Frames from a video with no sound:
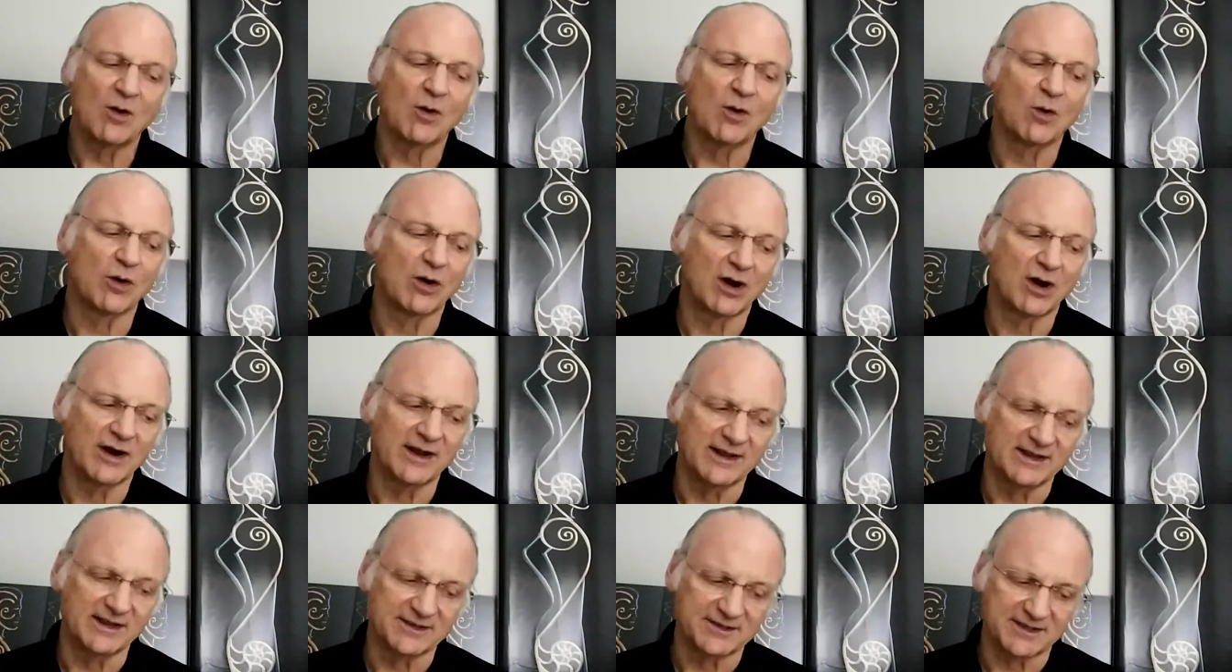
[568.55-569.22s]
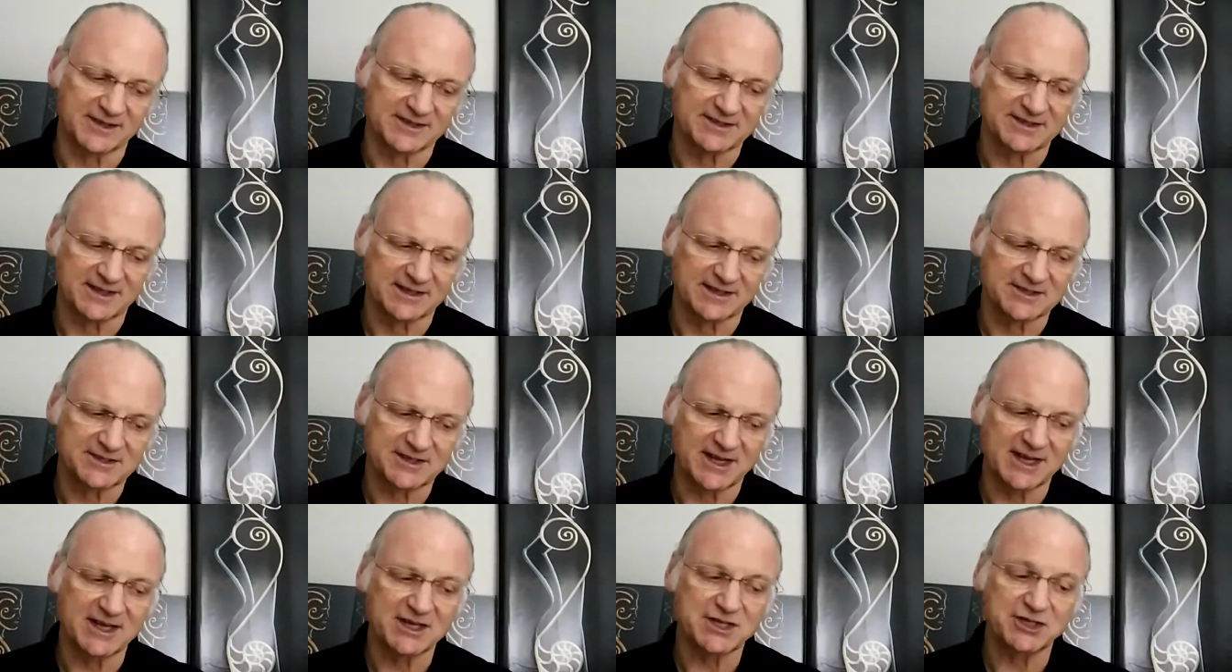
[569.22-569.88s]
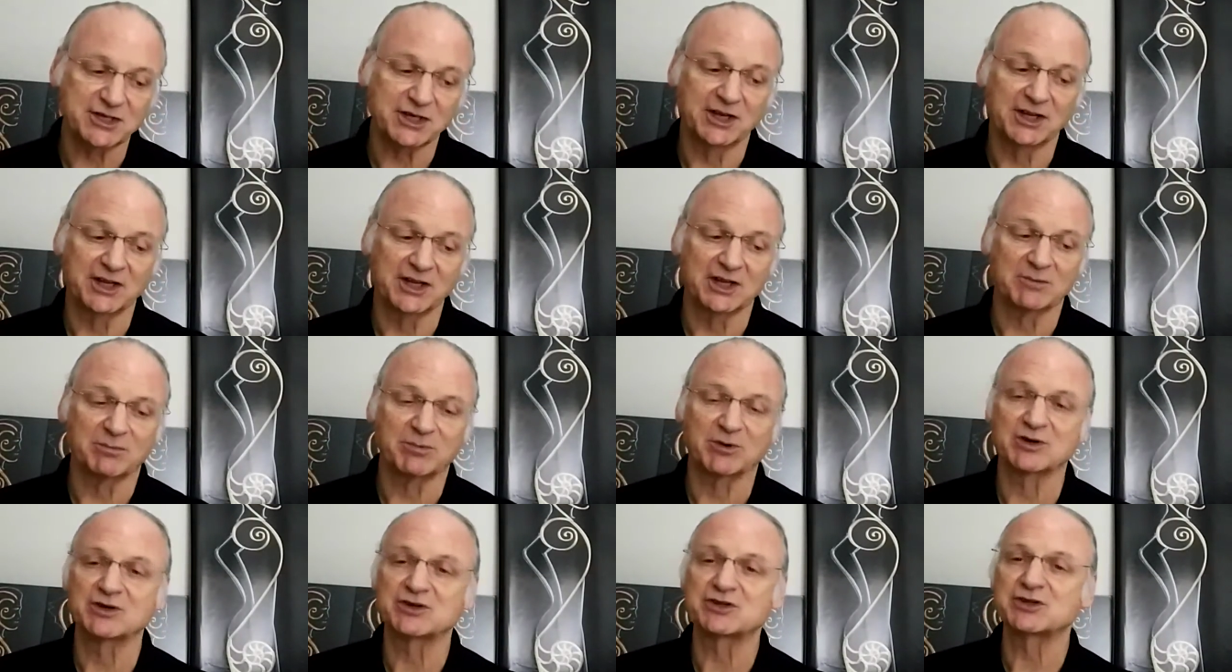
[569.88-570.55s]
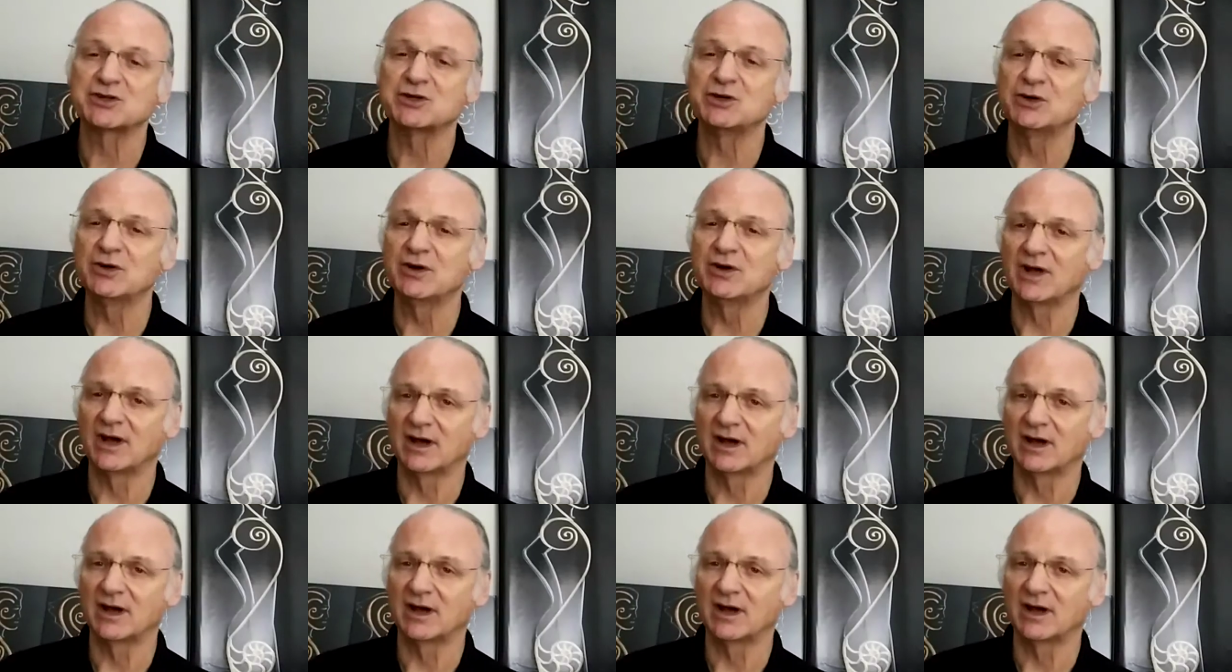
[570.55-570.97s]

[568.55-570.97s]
or is it sensation in the pursuit